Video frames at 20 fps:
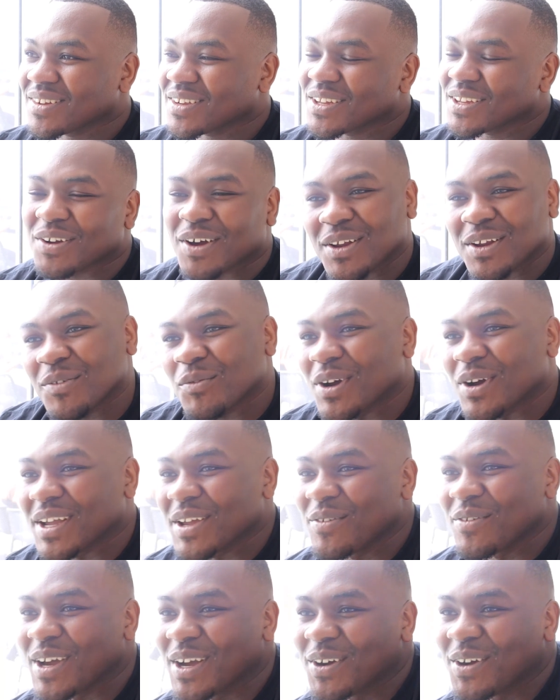you know, we'll
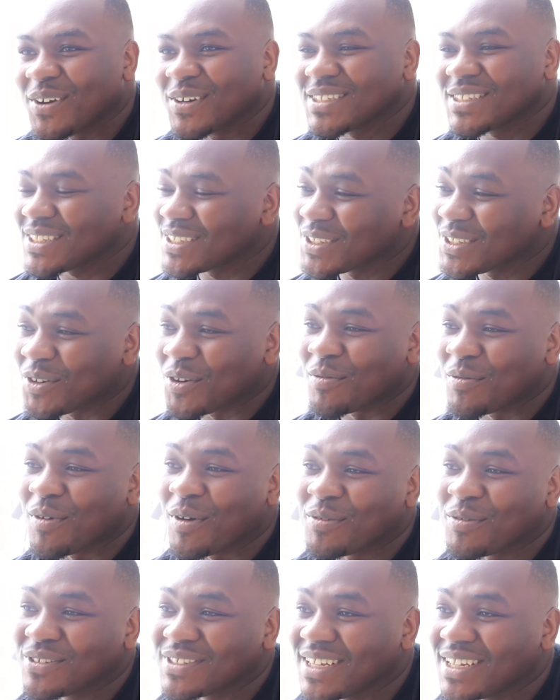give it a go. So I told him,
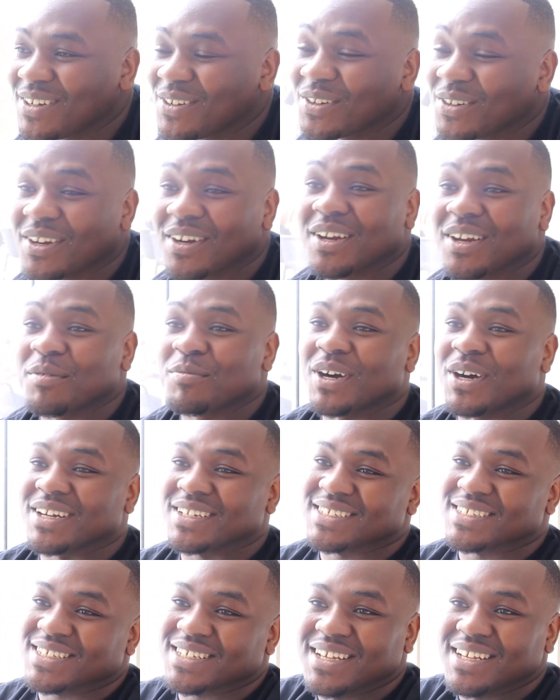I was like, look, I'm going to
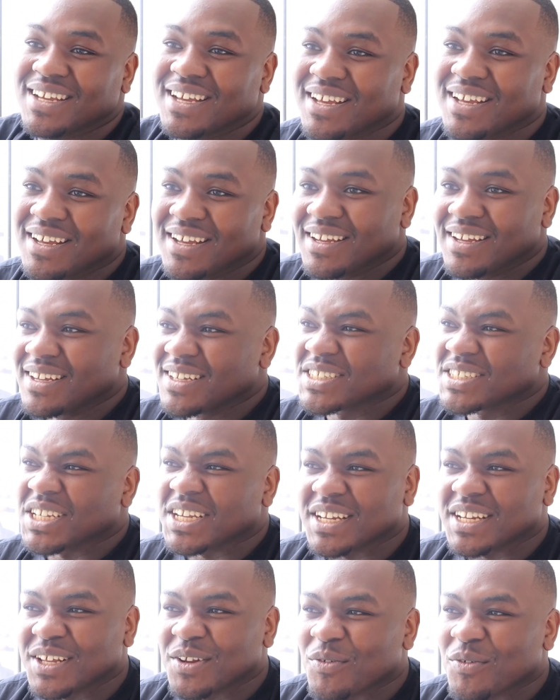box.
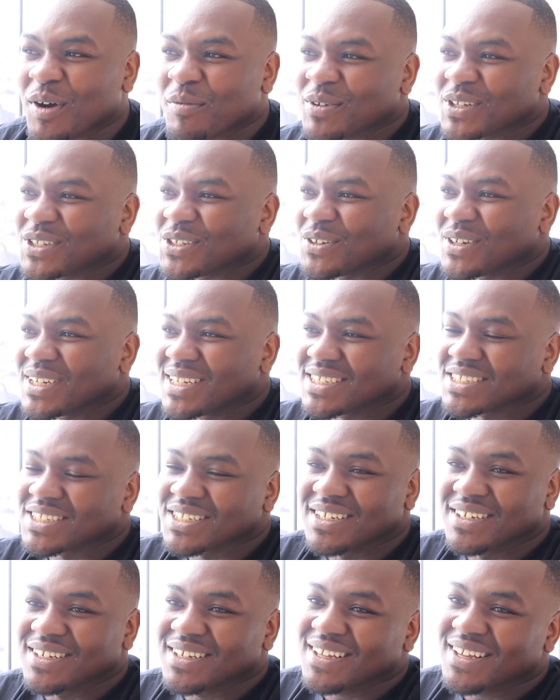She didn't want me to
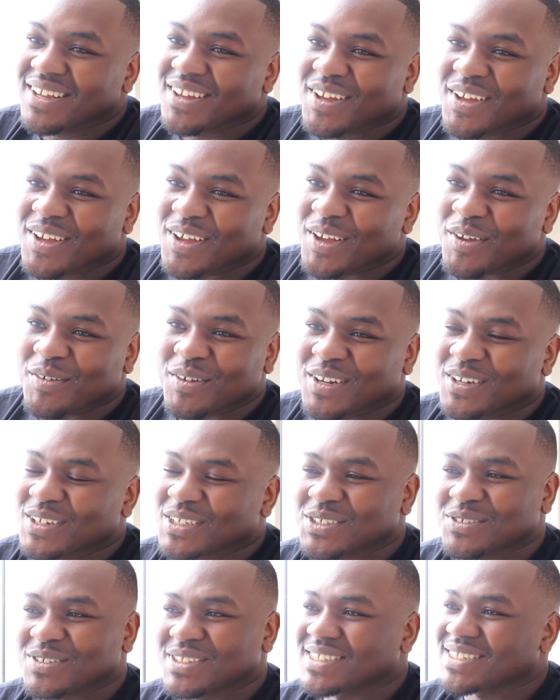initially. Yeah, uh, you know,
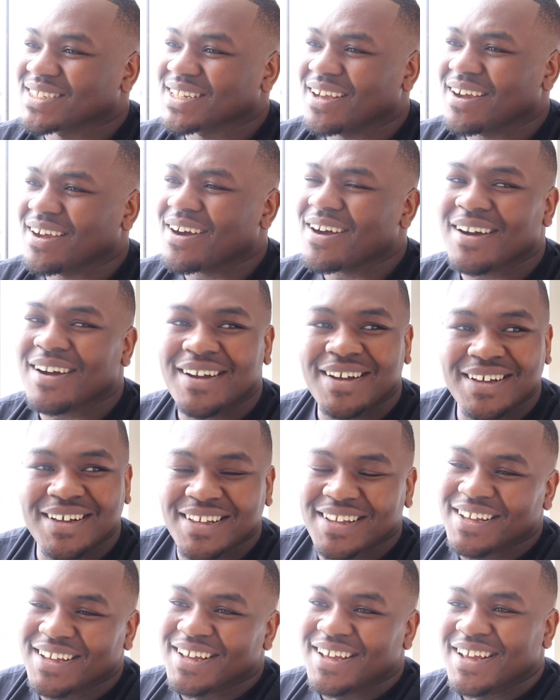she was just like, ah, oh,
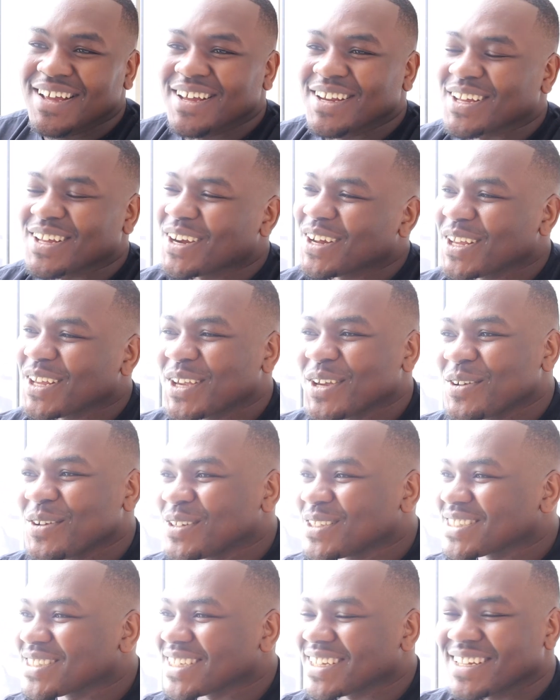I'm going to
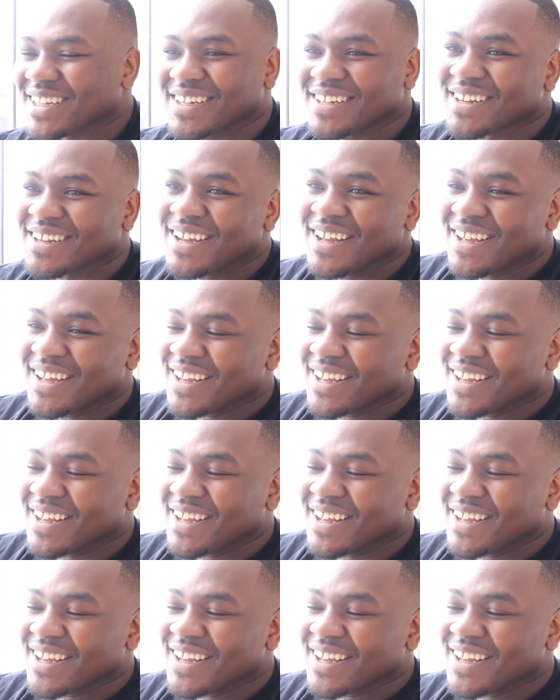use you. And,